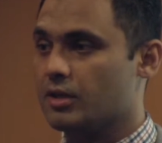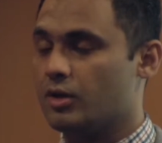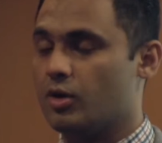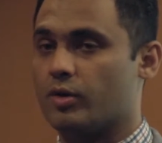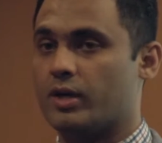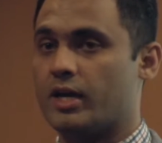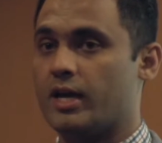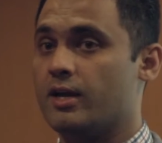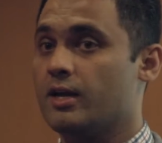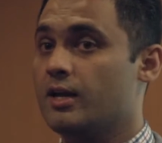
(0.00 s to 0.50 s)

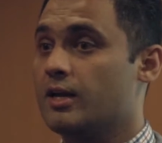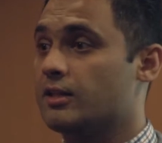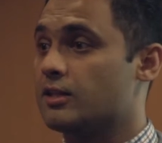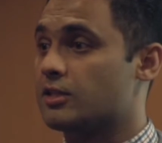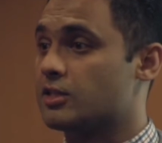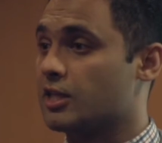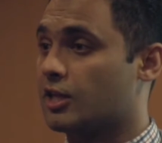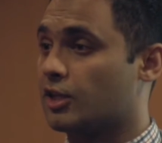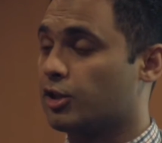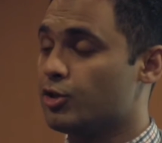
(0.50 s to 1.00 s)
Okay, the
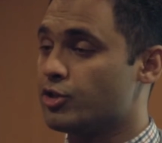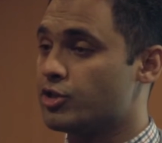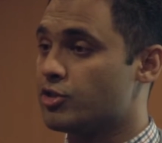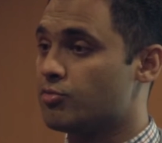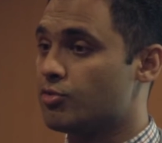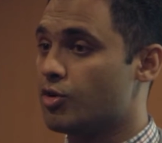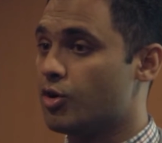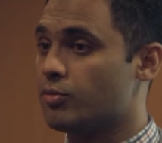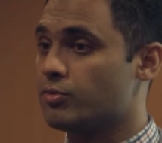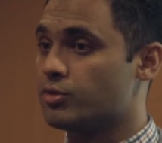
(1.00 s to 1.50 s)

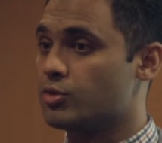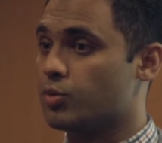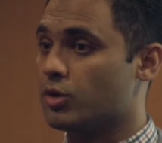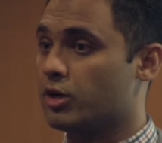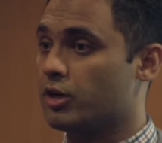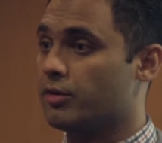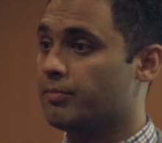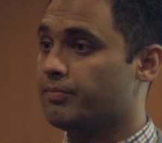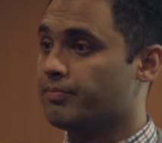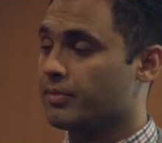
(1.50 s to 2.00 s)
seclusion rooms
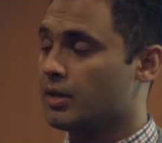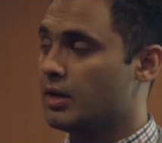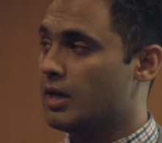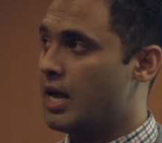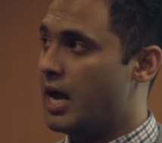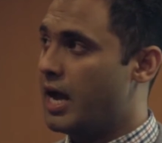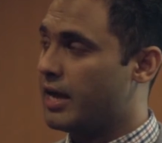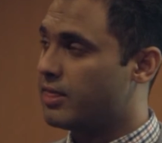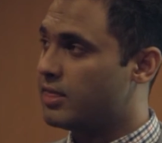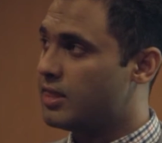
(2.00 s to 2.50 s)
were,
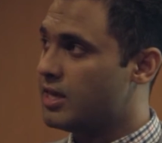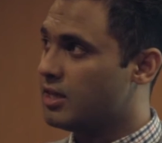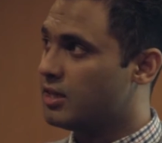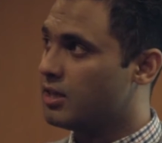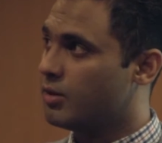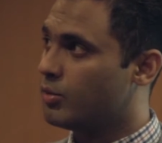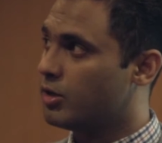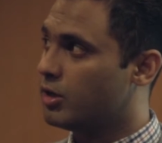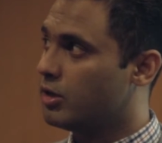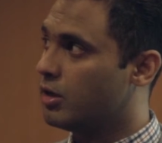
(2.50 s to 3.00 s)
I think
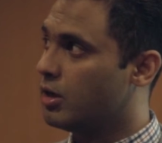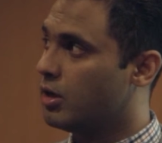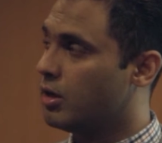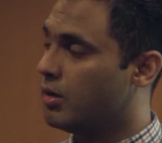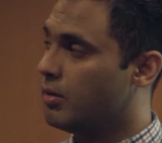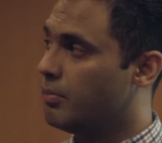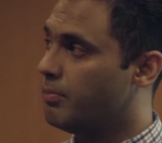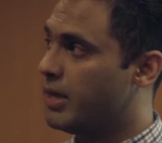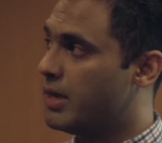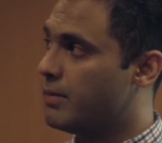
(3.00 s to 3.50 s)
they were
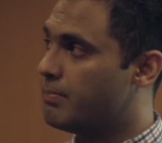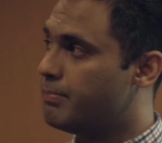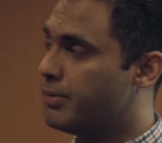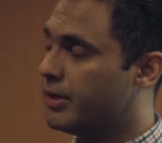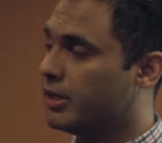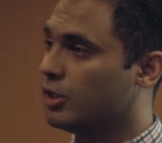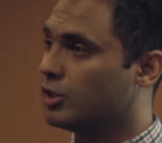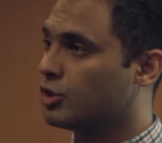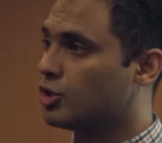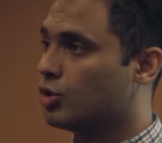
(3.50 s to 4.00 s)
being
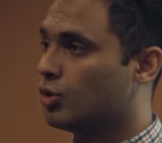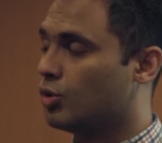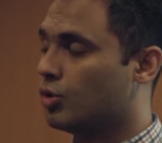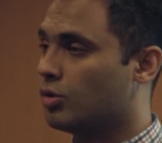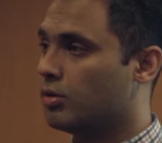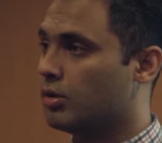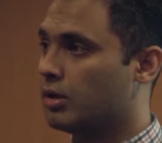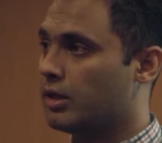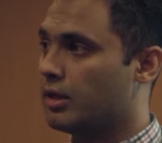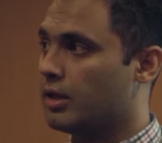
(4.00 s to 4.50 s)
built
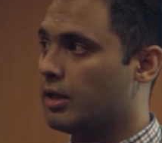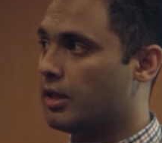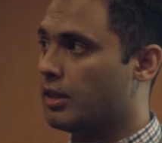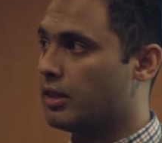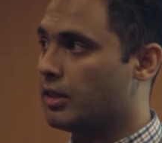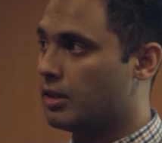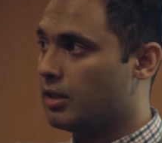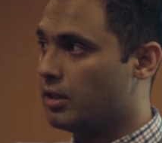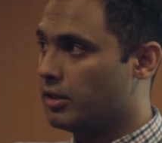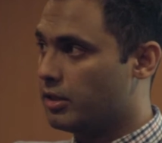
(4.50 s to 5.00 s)
or
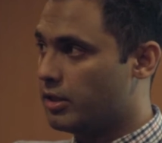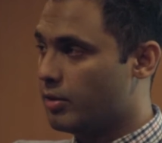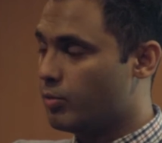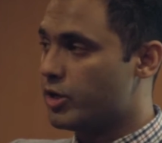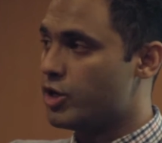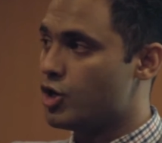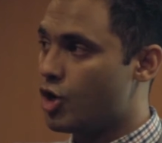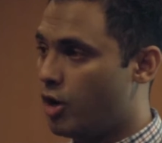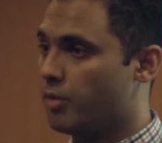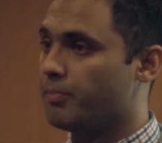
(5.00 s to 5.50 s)
they were
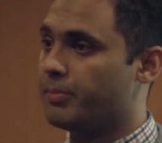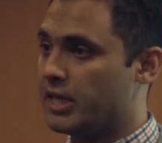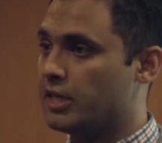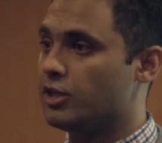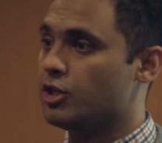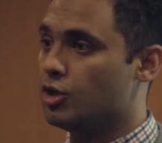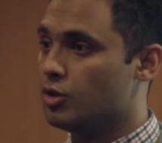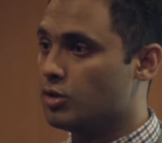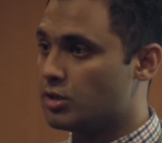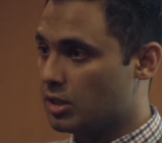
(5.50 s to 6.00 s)
not
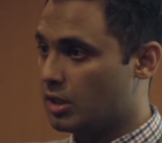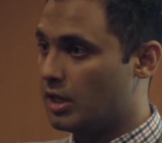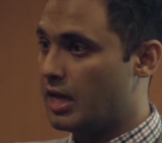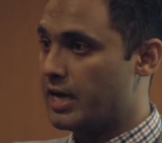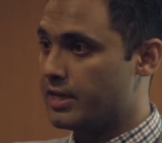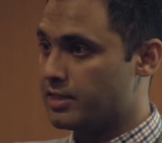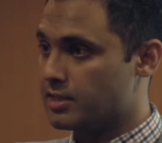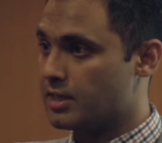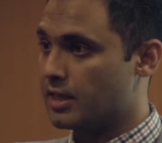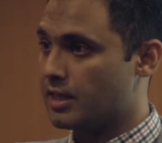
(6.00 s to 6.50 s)
being
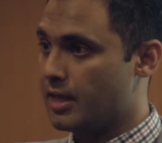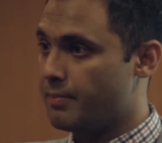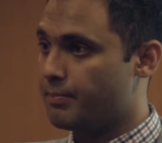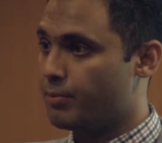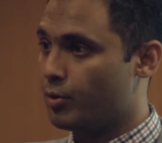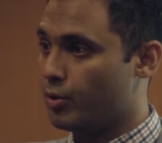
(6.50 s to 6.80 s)
utilized at that